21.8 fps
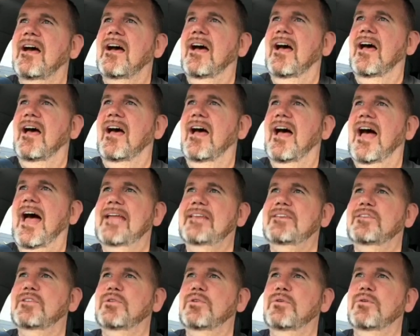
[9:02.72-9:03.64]
Uh, I
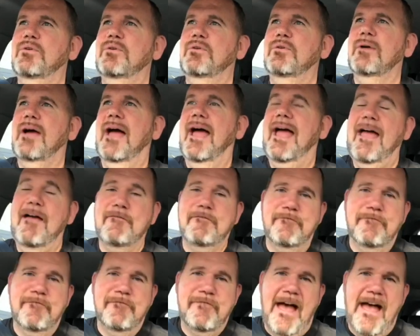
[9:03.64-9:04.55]
do. I have
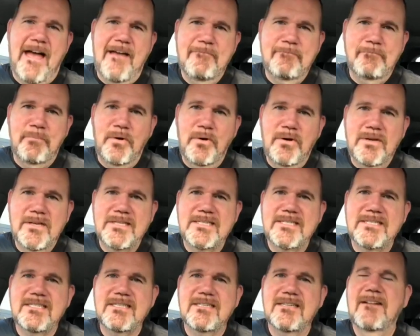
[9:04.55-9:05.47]
five
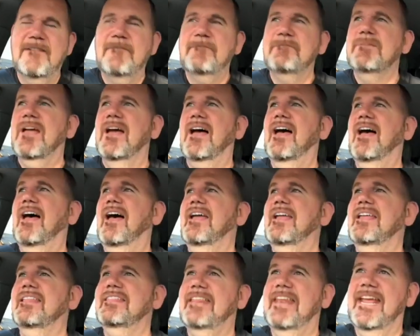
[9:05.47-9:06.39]
books uh,
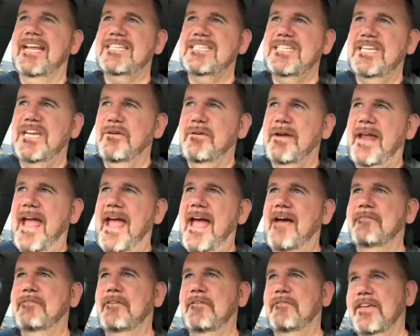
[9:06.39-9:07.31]
in the next year and a
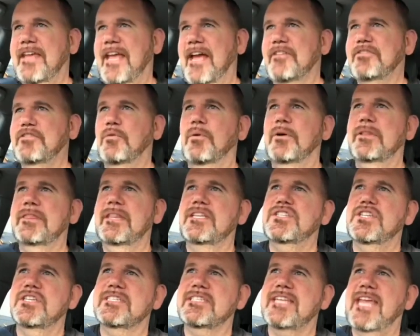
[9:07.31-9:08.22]
half, if you count the one that
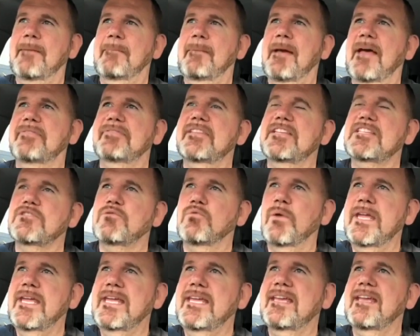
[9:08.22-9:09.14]
just came out this
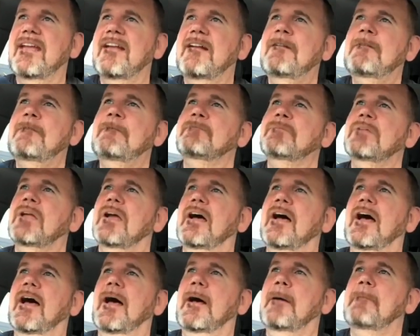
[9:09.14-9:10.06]
week.
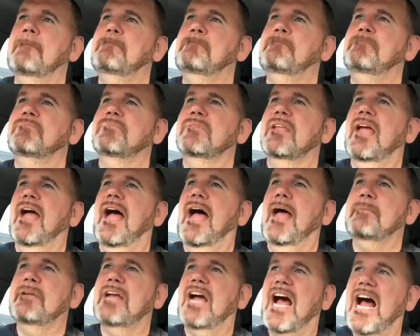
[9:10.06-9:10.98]
Um,
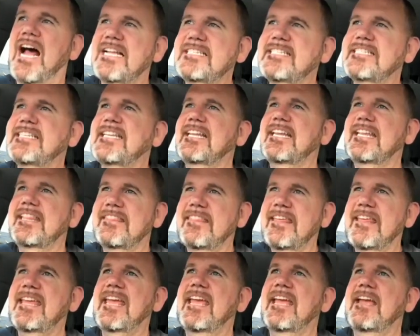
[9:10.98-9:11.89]
I'm constantly
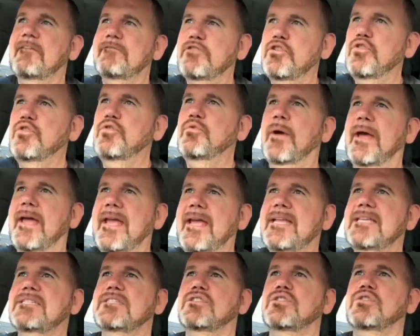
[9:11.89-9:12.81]
thinking of new
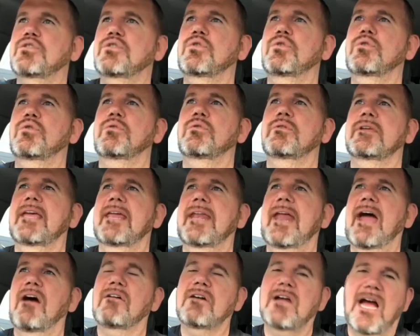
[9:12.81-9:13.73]
ways to get
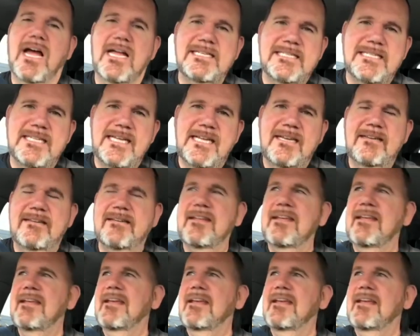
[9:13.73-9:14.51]
out content